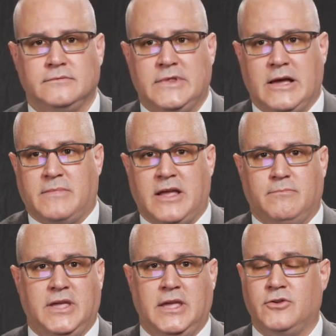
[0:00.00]
That
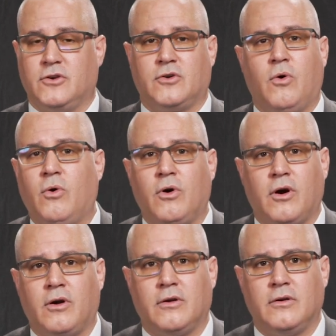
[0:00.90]
might be in your
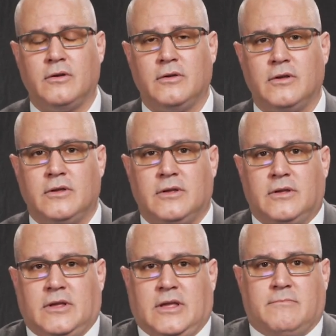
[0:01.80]
core.
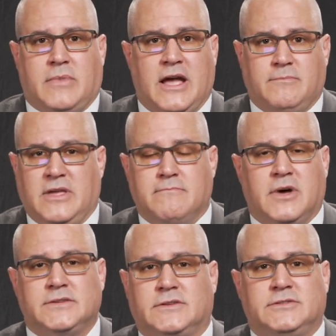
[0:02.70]
It might be
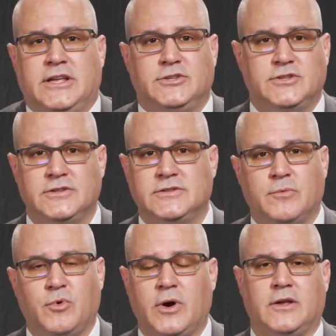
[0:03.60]
muscle tension
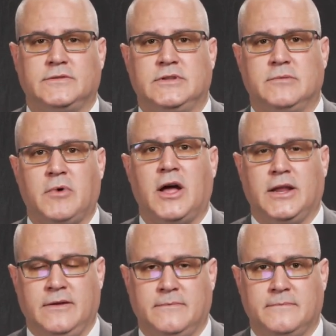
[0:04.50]
somewhere else in the
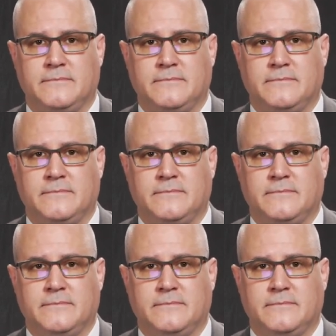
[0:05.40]
body.